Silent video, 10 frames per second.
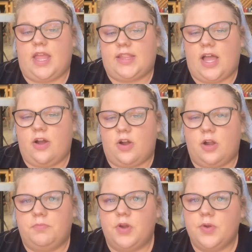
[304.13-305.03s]
that
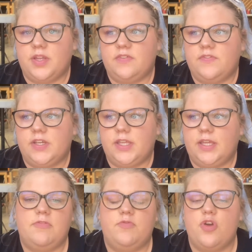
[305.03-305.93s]
heartbroken
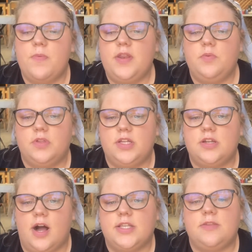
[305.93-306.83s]
feeling. Nobody really
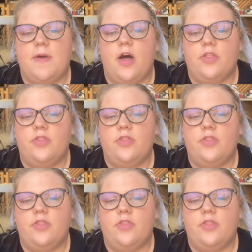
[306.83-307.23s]
talks about